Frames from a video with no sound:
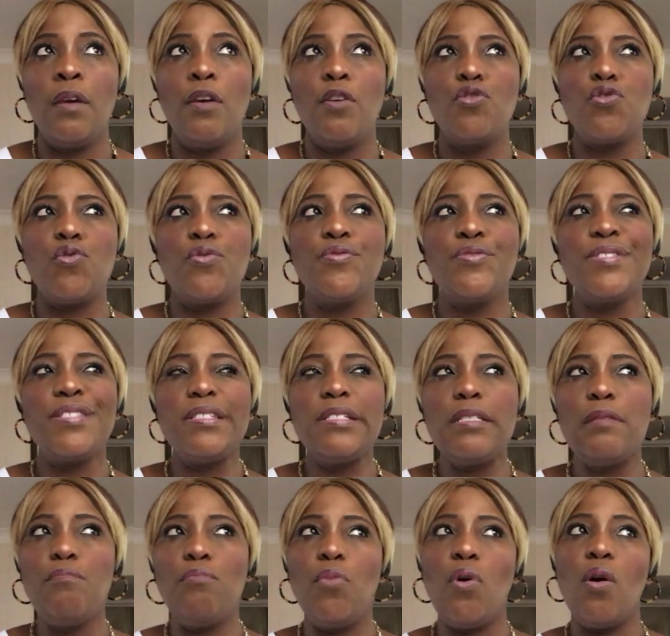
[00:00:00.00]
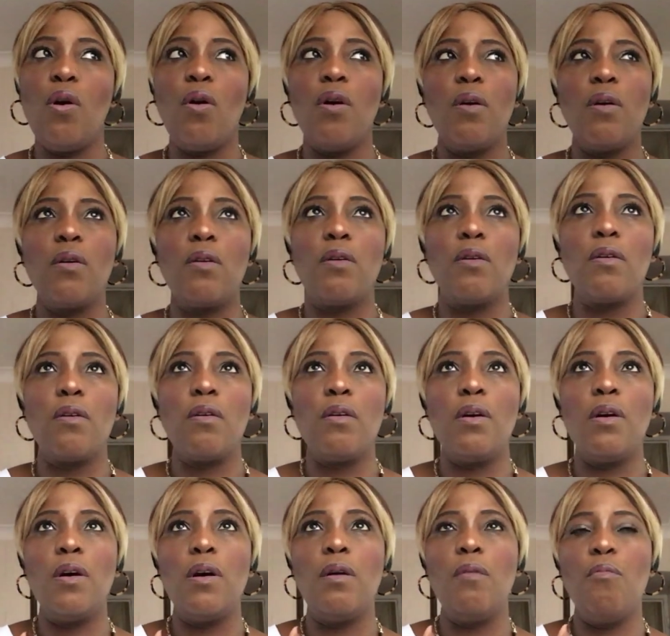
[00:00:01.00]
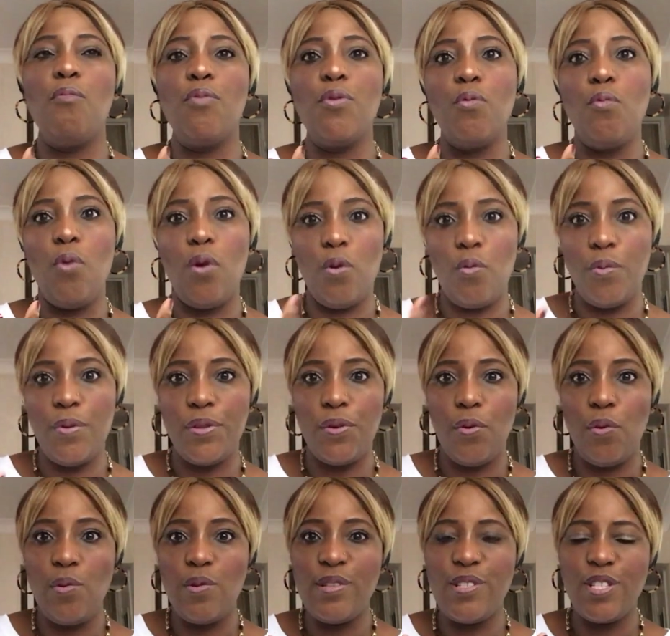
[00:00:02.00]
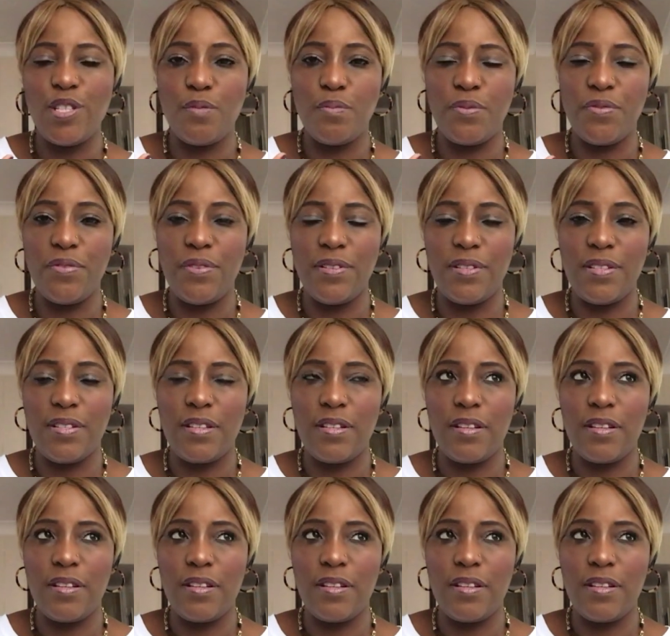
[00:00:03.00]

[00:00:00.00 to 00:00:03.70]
So you see, the more um, we walk with the Holy Spirit,